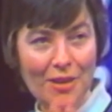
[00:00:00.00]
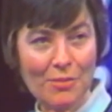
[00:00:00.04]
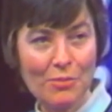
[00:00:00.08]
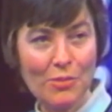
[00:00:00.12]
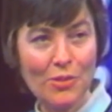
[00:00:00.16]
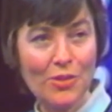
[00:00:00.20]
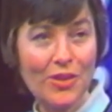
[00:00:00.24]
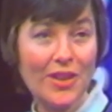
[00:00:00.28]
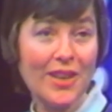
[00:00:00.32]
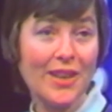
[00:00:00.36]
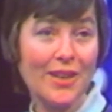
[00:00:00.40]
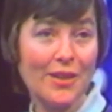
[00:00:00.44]

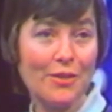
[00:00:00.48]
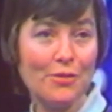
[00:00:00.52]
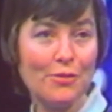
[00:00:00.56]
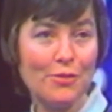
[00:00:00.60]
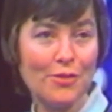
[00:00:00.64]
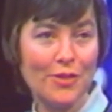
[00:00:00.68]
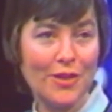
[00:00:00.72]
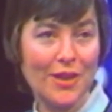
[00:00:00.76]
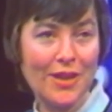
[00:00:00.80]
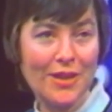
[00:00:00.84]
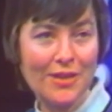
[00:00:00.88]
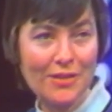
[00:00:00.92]
uh,
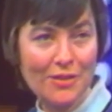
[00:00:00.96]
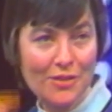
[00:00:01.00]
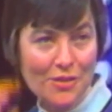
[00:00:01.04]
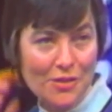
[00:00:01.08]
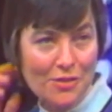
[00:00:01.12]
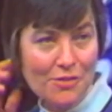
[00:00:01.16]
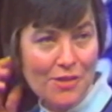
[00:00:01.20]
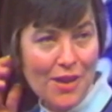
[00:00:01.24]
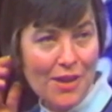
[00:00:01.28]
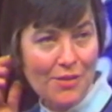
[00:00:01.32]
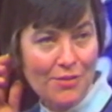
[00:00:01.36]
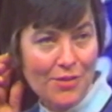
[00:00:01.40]
motif
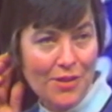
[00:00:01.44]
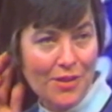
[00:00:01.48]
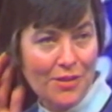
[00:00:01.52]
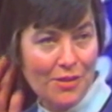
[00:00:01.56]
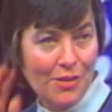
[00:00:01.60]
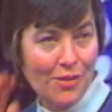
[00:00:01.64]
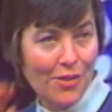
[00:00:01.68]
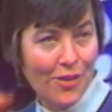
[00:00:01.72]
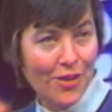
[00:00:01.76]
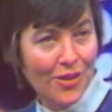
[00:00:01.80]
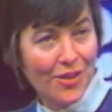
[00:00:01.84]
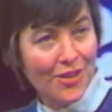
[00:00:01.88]
in
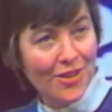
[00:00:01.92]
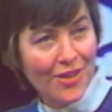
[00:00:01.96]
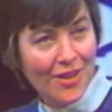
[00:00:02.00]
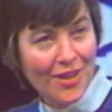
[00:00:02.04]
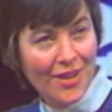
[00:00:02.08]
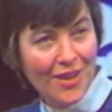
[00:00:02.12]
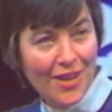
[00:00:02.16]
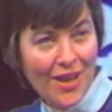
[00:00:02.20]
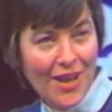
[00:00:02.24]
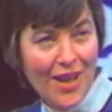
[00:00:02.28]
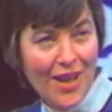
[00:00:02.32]
geographic thought.